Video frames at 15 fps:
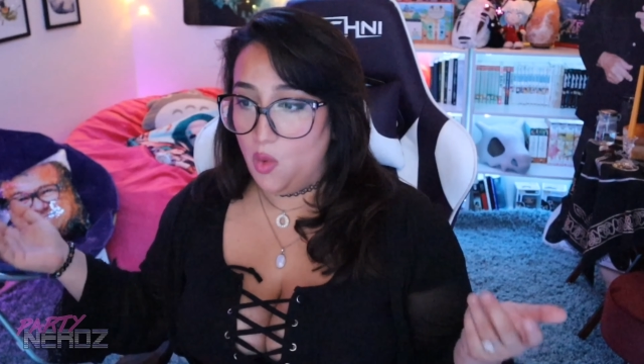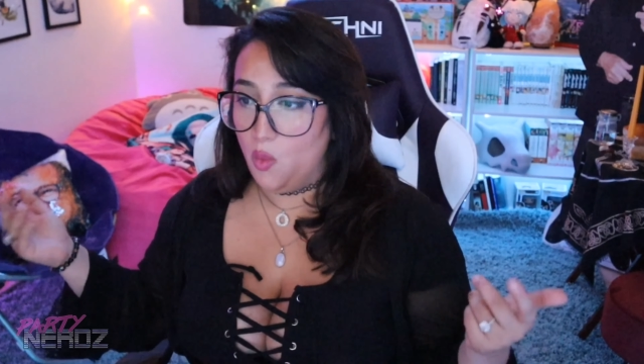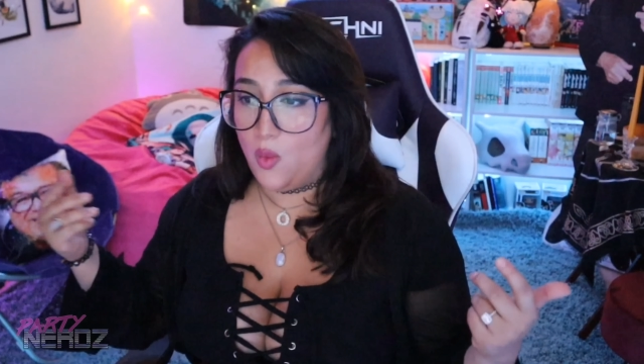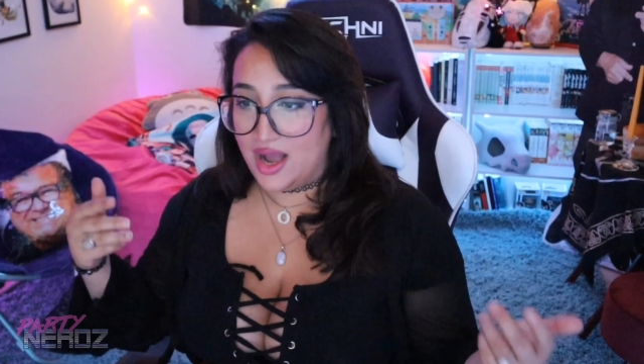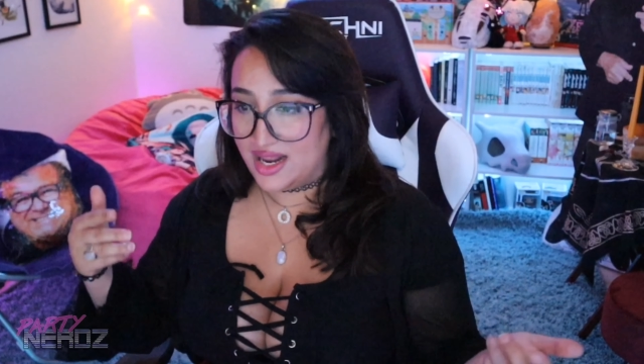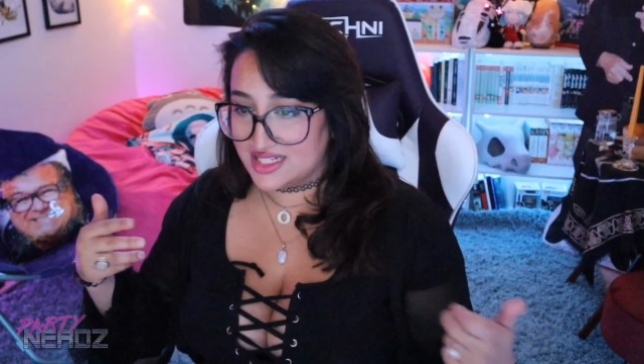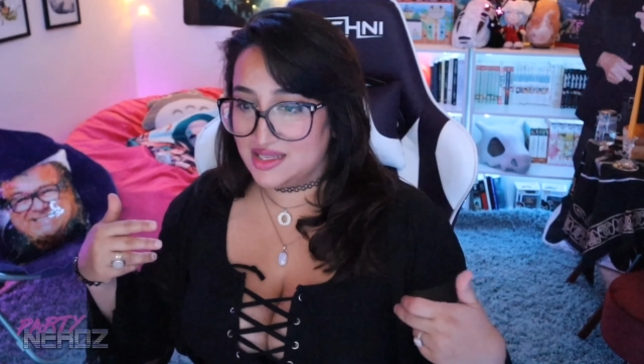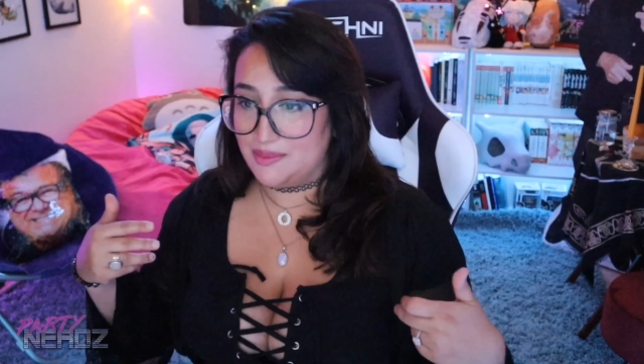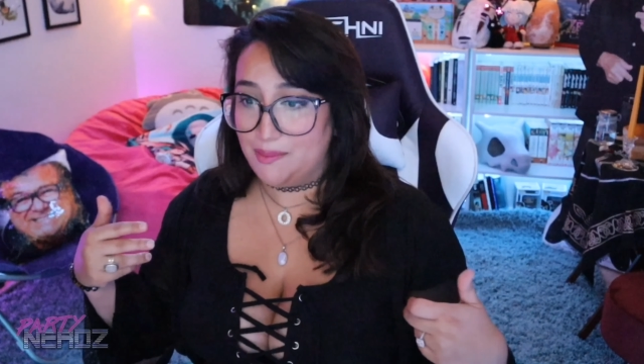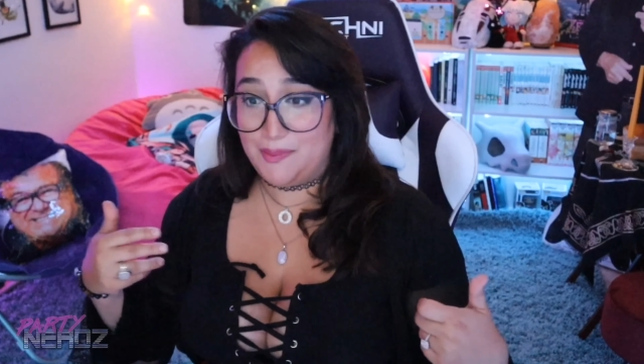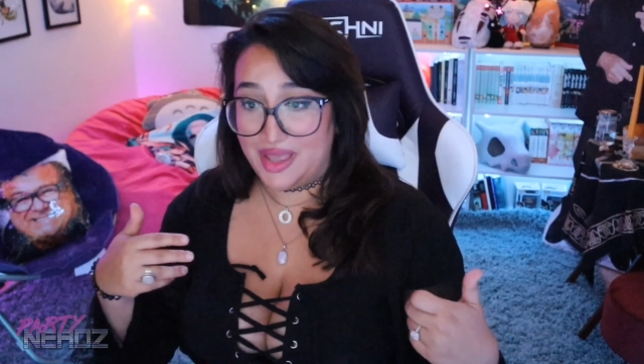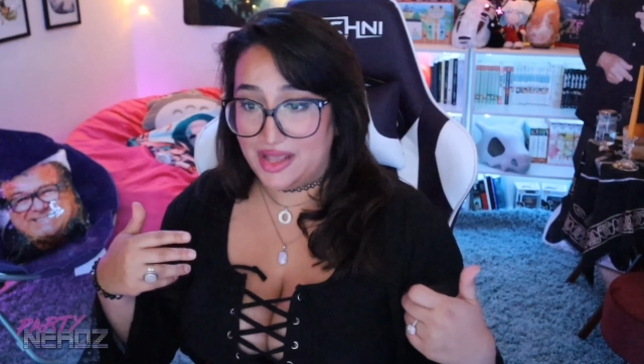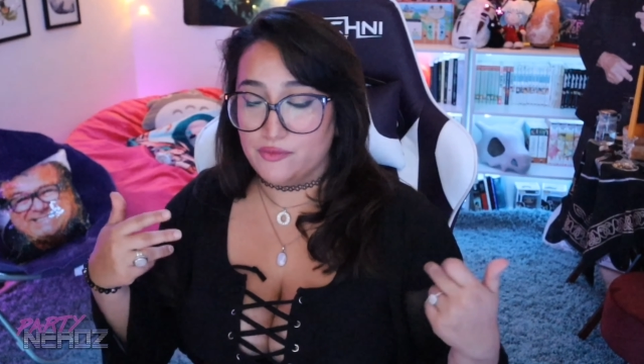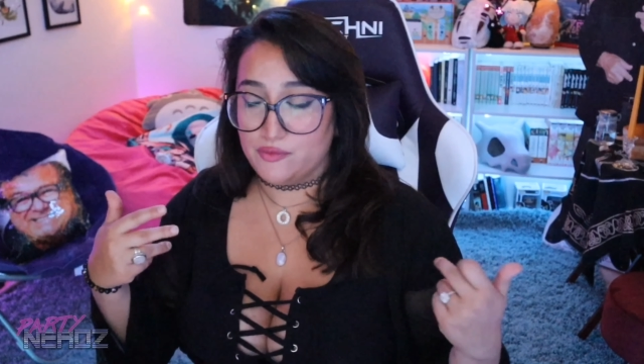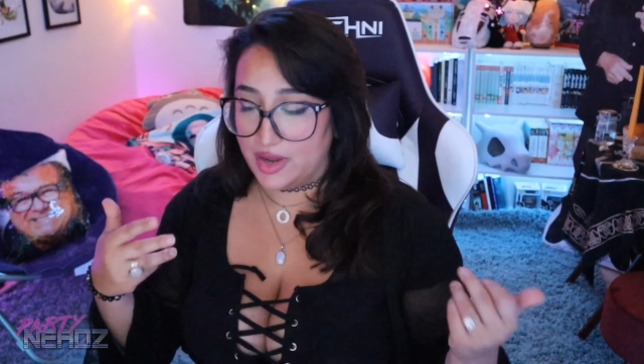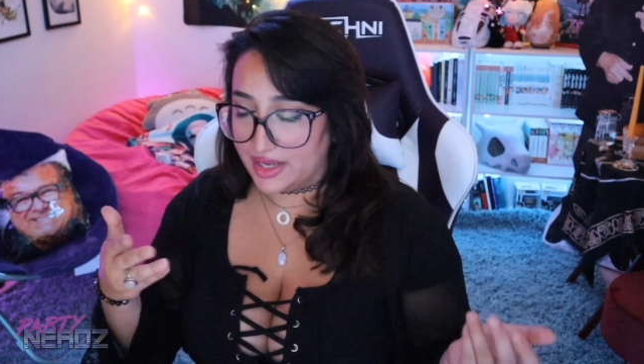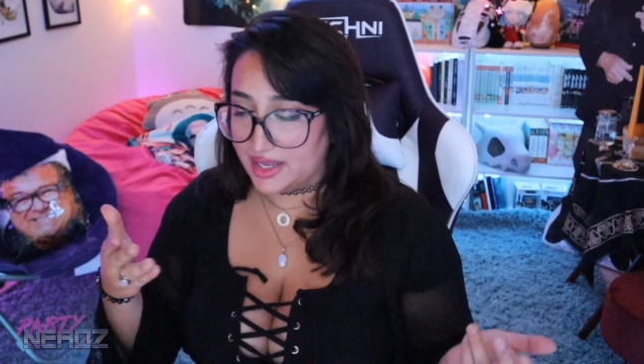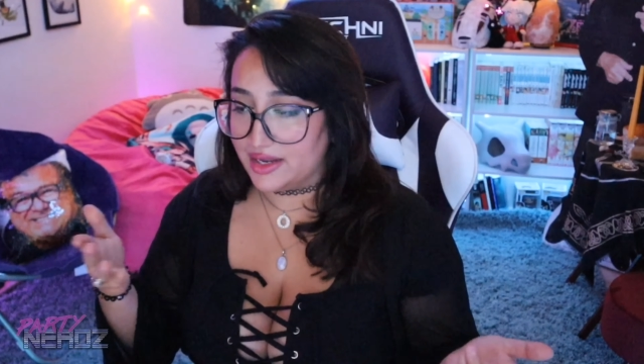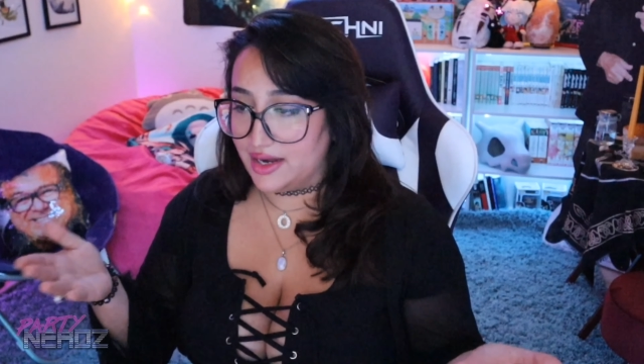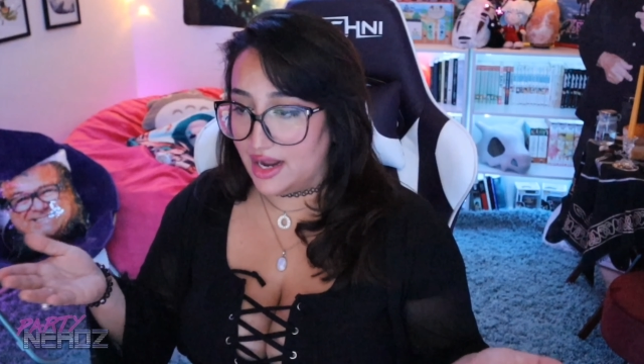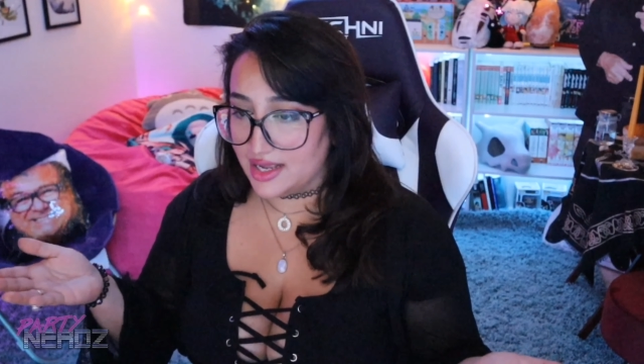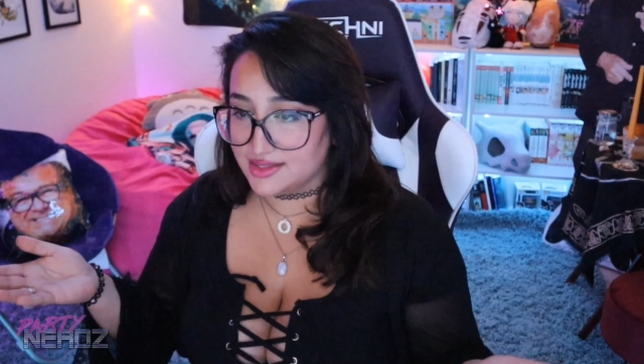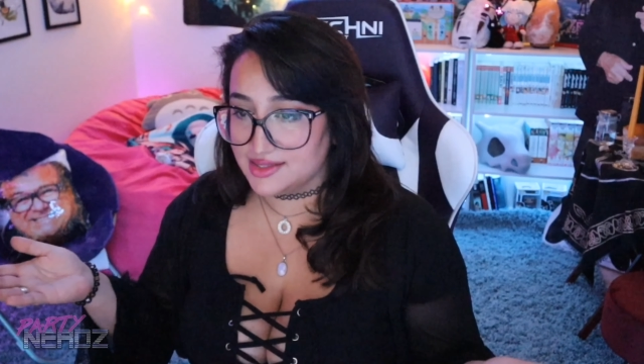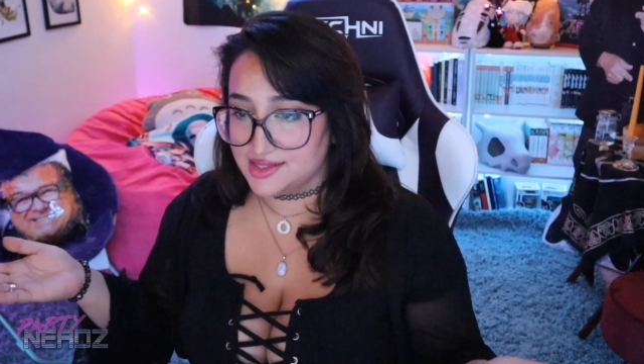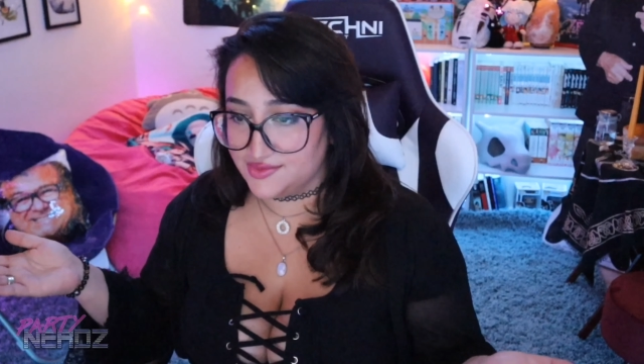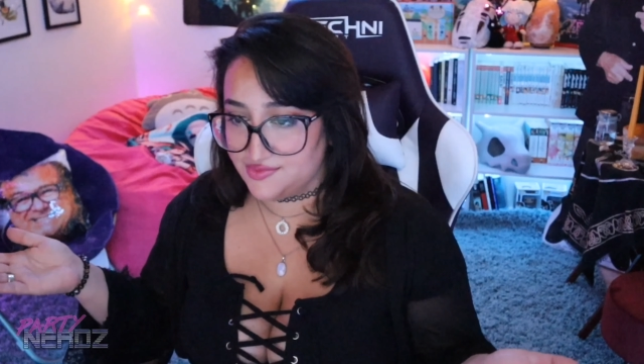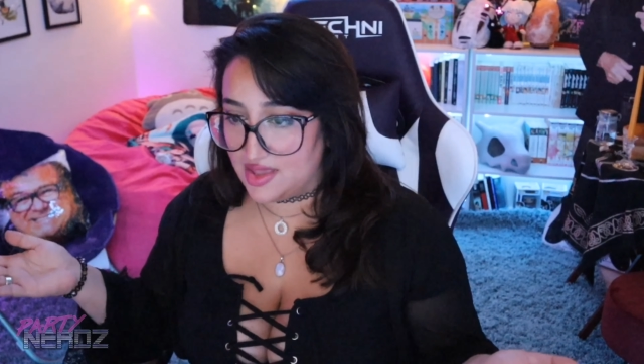Why doesn't Ben recognize his